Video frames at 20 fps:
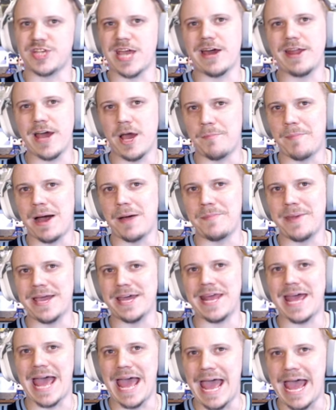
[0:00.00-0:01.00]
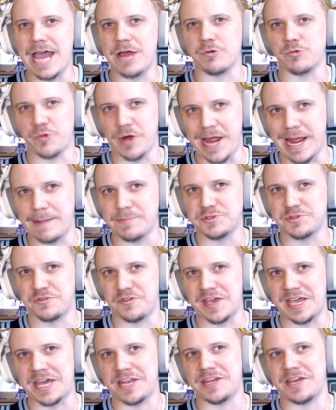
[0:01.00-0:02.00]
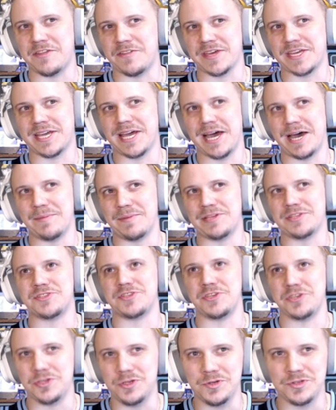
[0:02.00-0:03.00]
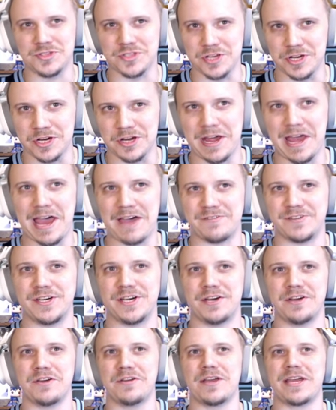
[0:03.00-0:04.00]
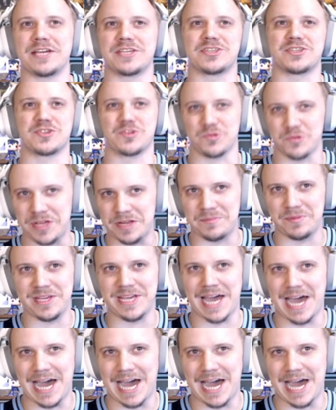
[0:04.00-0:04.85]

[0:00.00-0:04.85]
Shout out my man at Rams fan in the comments. You sir have a extremely